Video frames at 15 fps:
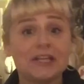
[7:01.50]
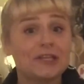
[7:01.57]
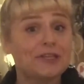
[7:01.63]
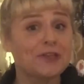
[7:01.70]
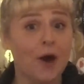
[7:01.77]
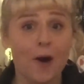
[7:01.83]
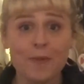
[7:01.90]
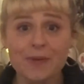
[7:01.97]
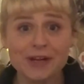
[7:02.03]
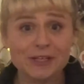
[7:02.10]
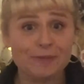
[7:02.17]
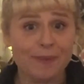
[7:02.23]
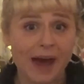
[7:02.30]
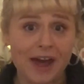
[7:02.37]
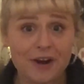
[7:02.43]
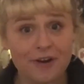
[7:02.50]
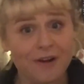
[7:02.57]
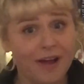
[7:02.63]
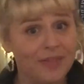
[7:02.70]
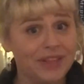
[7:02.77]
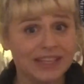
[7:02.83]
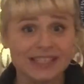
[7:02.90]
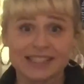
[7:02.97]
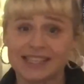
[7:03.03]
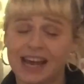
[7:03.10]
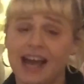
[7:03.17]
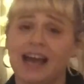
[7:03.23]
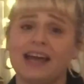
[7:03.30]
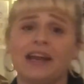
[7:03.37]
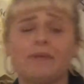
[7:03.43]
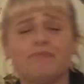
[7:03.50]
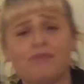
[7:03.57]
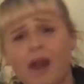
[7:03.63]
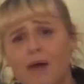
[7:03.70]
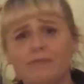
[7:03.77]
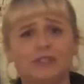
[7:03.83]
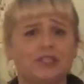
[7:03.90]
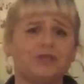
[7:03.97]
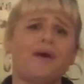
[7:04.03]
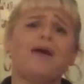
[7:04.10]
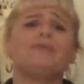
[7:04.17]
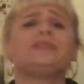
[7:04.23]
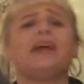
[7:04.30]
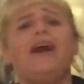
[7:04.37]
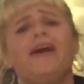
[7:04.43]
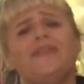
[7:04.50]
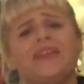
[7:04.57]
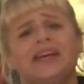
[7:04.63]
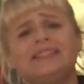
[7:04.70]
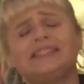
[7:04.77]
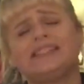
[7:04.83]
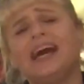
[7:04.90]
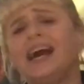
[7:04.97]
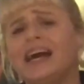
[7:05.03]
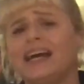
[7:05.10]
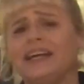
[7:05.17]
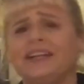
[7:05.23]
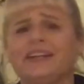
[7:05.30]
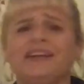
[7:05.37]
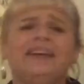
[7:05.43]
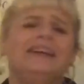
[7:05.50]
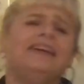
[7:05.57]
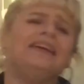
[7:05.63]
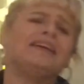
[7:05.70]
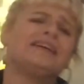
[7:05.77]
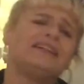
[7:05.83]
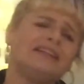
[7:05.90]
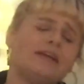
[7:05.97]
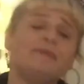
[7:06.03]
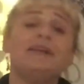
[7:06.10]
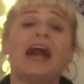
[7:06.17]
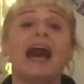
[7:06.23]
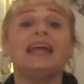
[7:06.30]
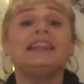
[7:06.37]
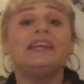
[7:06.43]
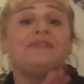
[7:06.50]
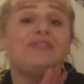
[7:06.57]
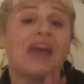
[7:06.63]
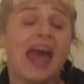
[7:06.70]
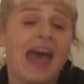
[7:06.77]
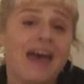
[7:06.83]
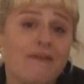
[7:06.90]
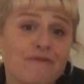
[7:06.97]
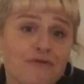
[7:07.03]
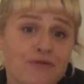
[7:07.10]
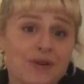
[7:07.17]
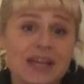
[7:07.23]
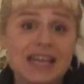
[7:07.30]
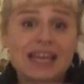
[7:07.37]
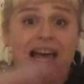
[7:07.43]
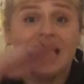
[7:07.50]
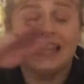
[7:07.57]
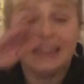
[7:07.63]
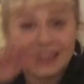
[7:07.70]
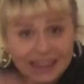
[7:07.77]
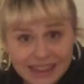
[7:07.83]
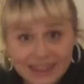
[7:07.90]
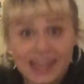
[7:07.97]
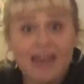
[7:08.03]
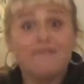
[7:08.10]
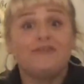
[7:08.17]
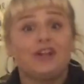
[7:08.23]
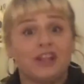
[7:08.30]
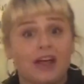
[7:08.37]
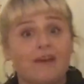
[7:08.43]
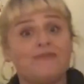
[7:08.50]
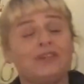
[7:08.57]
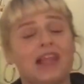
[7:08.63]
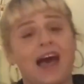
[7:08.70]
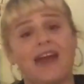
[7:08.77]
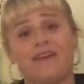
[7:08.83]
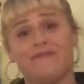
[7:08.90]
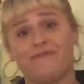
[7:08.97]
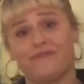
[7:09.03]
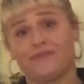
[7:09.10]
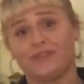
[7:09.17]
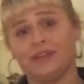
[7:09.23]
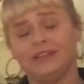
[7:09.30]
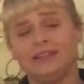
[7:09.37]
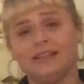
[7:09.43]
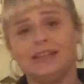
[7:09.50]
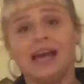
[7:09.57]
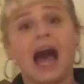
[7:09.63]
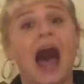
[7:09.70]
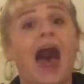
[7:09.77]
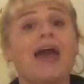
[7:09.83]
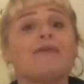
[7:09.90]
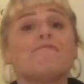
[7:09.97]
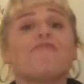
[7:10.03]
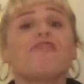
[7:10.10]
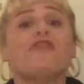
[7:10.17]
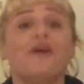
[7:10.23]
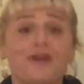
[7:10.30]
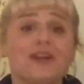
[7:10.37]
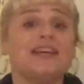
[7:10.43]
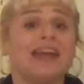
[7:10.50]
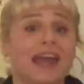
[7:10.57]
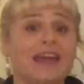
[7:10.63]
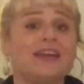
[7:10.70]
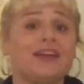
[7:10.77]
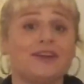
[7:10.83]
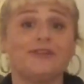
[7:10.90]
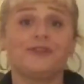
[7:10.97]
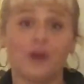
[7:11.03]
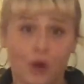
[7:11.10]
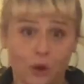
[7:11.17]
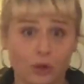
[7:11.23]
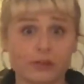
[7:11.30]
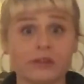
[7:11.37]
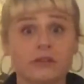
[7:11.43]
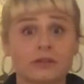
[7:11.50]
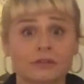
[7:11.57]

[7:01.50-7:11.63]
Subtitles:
so much better on this side. I promise you, I was on that side. Clubbing. I lived every level of life. I am 38 years old,